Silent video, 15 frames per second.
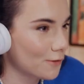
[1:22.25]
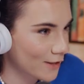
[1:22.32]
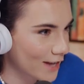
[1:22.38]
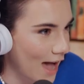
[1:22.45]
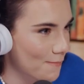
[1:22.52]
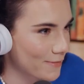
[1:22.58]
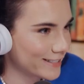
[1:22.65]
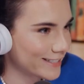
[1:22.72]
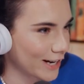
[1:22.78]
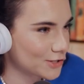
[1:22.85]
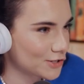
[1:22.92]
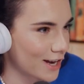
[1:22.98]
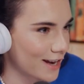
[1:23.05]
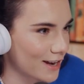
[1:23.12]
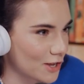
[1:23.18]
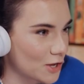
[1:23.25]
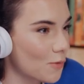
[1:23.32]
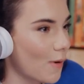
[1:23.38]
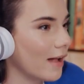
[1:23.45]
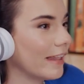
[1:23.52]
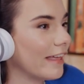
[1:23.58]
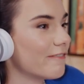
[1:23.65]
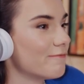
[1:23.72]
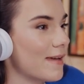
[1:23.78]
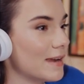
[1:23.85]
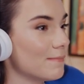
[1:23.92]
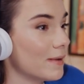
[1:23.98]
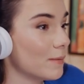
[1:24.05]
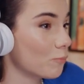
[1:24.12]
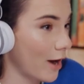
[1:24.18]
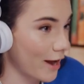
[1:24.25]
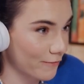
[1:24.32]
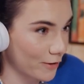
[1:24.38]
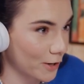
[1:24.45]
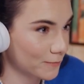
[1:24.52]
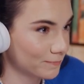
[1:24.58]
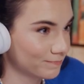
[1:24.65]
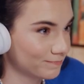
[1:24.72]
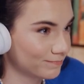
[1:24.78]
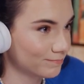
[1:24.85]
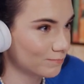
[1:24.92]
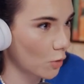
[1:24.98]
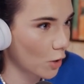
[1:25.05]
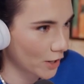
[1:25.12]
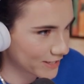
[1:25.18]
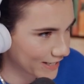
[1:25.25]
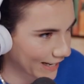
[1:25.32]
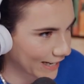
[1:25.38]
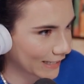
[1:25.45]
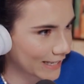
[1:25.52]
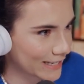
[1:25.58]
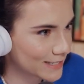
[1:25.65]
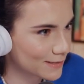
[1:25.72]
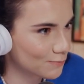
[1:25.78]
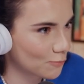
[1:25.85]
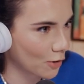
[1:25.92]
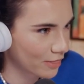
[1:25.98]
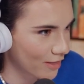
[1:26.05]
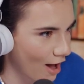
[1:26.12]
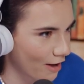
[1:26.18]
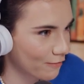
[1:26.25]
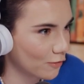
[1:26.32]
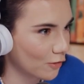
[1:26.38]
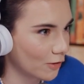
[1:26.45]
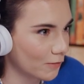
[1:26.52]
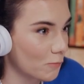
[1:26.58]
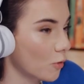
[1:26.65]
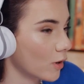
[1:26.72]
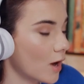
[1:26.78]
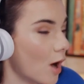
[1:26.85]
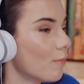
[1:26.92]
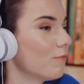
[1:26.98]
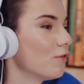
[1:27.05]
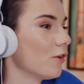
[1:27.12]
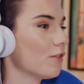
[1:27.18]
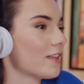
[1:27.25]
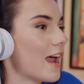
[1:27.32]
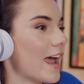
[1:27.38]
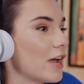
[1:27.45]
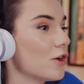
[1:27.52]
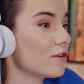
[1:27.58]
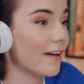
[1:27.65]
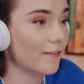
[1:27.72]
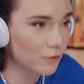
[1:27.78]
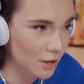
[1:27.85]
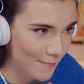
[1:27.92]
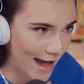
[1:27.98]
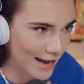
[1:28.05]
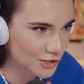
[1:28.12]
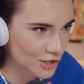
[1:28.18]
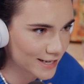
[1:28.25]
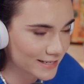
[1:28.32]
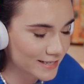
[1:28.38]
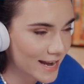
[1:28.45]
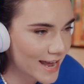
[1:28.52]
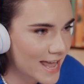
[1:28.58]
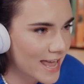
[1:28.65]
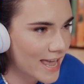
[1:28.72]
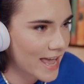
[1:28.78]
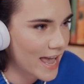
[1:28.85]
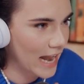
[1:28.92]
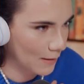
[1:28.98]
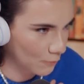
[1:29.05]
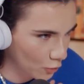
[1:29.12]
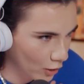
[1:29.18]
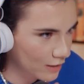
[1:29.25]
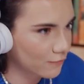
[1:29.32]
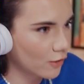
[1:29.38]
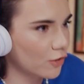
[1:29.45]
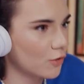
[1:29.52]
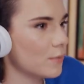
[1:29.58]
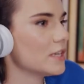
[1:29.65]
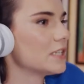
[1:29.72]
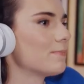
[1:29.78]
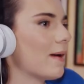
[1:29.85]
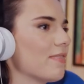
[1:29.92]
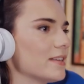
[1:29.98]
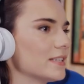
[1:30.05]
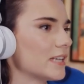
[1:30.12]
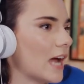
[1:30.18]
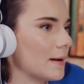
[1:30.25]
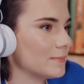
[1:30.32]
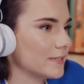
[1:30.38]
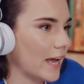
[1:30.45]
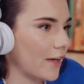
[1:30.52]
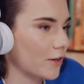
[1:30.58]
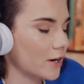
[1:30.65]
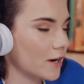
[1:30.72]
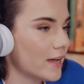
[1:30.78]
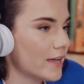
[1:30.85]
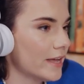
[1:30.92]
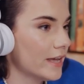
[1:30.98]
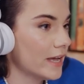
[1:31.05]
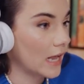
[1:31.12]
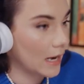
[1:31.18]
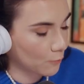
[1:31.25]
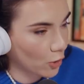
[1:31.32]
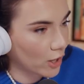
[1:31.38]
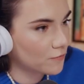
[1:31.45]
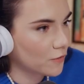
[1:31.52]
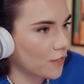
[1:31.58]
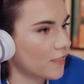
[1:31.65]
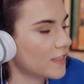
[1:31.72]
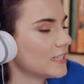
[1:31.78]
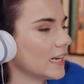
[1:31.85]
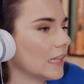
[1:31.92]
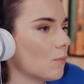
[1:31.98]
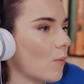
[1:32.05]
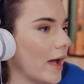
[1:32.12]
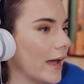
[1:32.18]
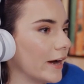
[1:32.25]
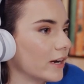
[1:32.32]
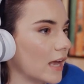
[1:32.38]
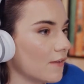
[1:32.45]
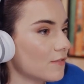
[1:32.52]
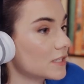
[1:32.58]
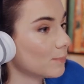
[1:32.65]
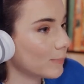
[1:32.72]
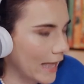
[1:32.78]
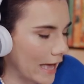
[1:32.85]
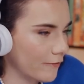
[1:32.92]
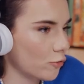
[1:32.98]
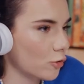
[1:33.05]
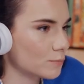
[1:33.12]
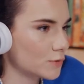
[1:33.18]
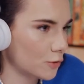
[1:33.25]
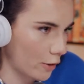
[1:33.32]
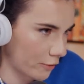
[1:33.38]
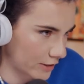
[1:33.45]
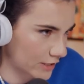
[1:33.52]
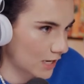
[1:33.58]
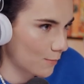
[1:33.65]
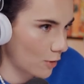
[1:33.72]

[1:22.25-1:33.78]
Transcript: Through the comment section, you all have made me braver, more articulate, more thoughtful, more hopeful than I could have ever imagined. And I'm grateful that we spent this time together. And I'm grateful that the Daily Wire gave us a platform to grow this